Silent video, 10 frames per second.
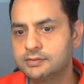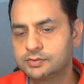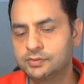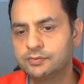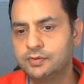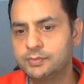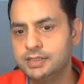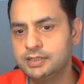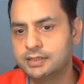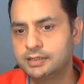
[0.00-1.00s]
so for
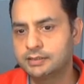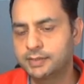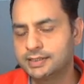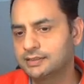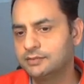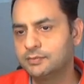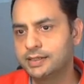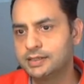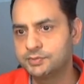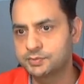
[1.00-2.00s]
me, myself, my
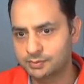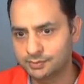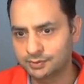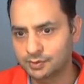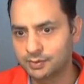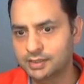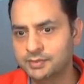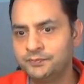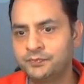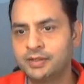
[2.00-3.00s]
name is Pramod Kumar.
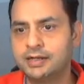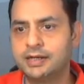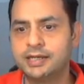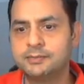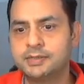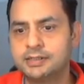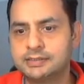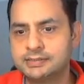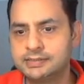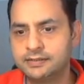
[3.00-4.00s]
I am a
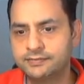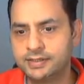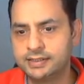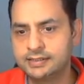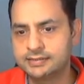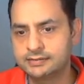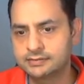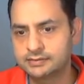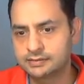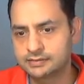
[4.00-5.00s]
CFA
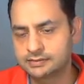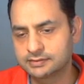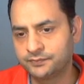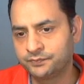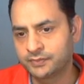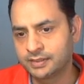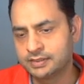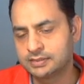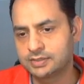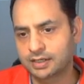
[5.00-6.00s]

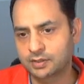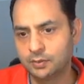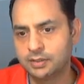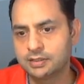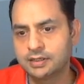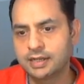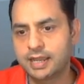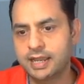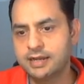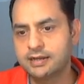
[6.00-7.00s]
charter holder
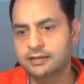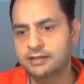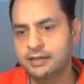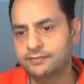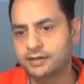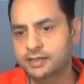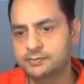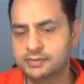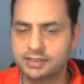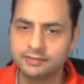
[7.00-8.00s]
and
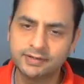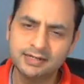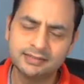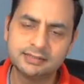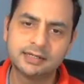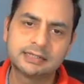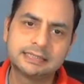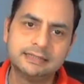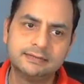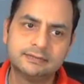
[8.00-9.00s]
FRM certified. These are
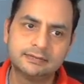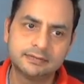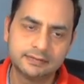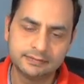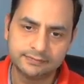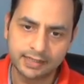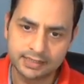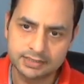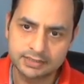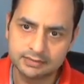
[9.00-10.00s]
the
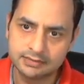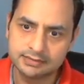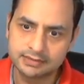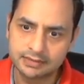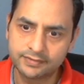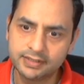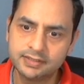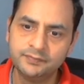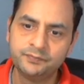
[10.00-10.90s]
financial certificate,